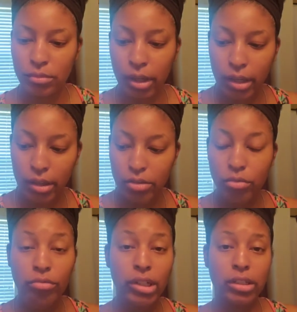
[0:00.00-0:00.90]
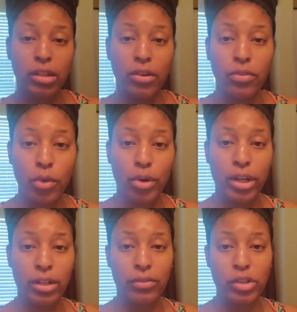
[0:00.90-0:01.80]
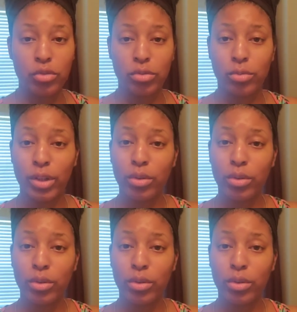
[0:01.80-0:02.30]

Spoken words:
it's really good for individuals with